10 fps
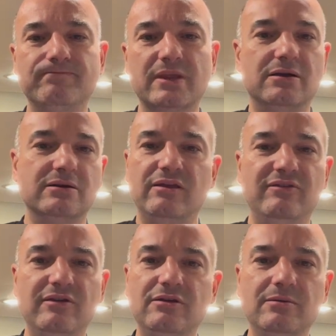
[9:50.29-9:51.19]
I'll
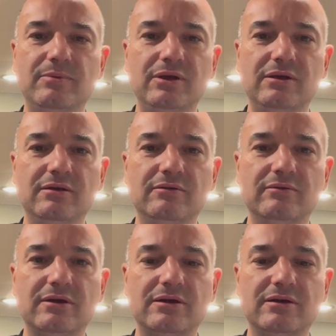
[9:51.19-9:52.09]
continue to be
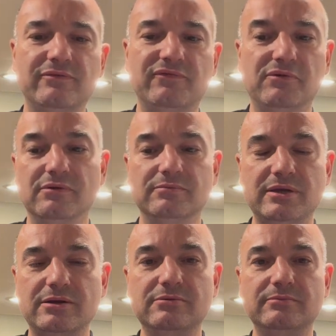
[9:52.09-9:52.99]
for
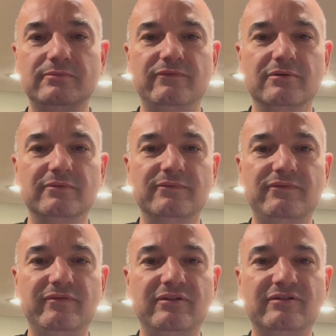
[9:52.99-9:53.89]

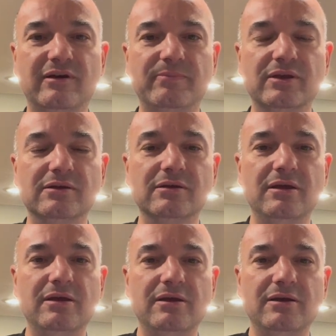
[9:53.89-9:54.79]
50-something,
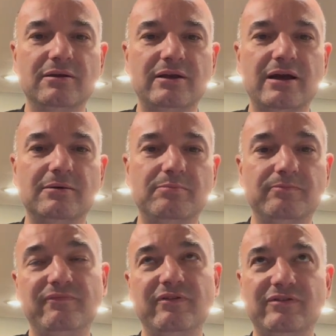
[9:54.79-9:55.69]
now
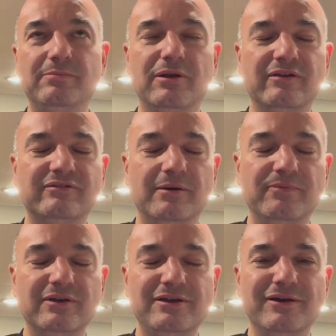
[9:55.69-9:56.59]
50+
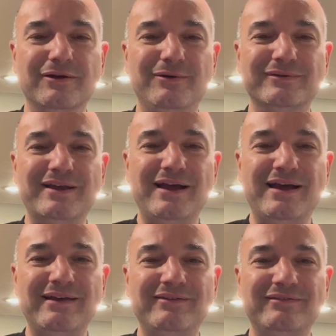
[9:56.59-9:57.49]
something year old
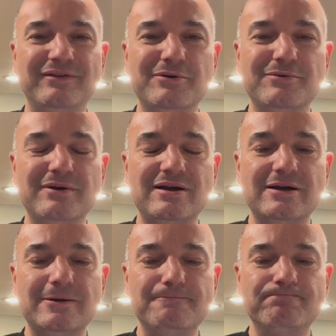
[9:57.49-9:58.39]
guy.
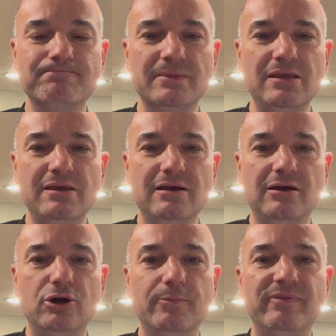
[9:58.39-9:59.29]
So
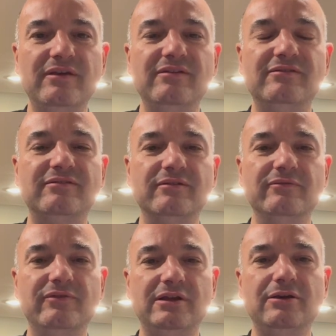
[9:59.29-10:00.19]
I hope these
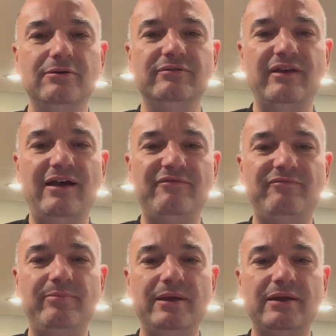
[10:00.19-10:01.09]
videos
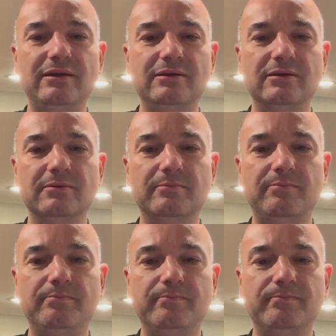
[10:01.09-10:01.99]
have been
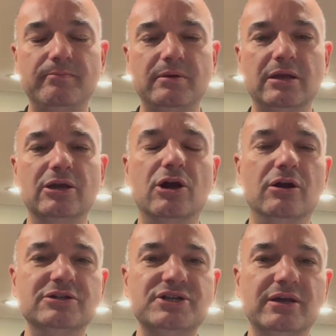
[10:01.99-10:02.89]

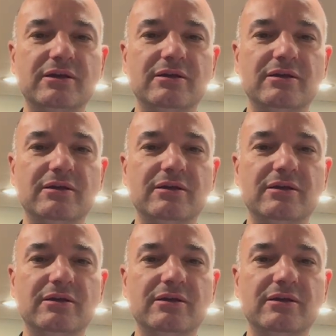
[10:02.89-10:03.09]
encouraging,